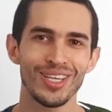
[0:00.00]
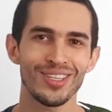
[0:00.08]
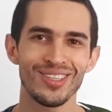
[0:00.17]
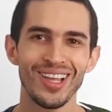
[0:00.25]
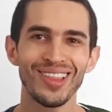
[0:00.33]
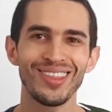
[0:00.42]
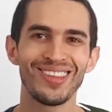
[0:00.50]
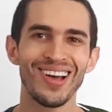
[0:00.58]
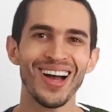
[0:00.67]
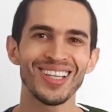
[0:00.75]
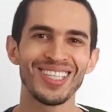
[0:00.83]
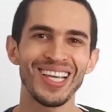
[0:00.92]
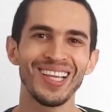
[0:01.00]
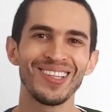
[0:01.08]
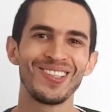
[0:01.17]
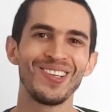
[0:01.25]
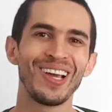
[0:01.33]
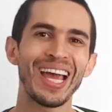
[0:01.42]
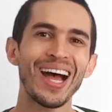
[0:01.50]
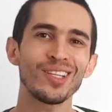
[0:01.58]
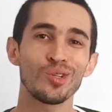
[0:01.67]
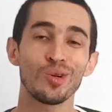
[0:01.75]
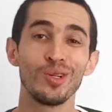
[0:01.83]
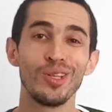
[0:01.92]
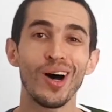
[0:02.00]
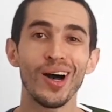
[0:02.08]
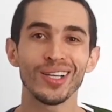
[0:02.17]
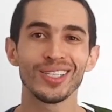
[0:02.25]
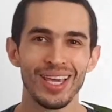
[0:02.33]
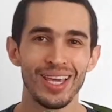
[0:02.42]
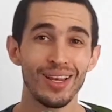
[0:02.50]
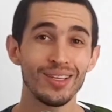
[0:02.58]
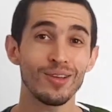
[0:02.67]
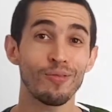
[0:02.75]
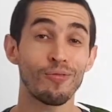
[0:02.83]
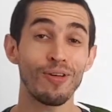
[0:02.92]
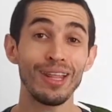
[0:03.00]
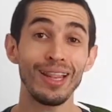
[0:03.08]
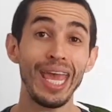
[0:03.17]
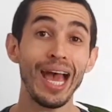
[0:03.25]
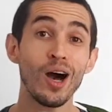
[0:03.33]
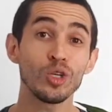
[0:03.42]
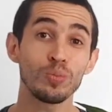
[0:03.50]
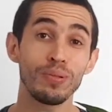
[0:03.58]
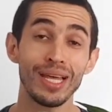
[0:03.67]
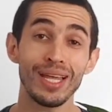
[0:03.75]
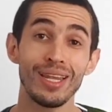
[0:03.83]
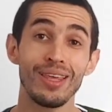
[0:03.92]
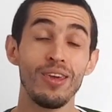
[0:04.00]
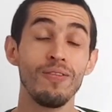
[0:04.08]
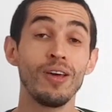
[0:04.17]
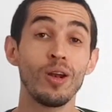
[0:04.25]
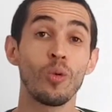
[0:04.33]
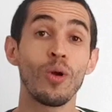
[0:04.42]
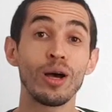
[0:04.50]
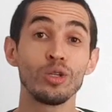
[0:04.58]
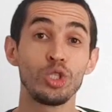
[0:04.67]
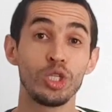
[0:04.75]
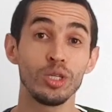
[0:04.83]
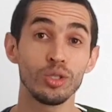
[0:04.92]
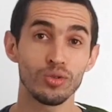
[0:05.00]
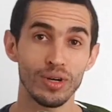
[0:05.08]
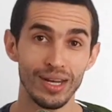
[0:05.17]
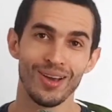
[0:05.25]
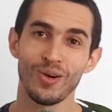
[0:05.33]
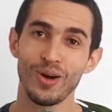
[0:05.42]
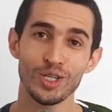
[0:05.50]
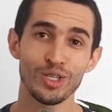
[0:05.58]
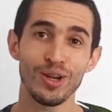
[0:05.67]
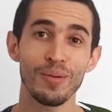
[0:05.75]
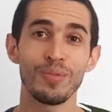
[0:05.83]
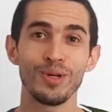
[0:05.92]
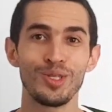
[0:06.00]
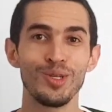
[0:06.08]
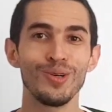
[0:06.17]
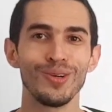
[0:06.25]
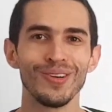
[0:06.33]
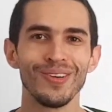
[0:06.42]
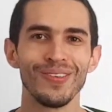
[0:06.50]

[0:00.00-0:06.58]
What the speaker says: It's not toxic to cats or dogs. It is a friendly houseplant even around children. Question number 2.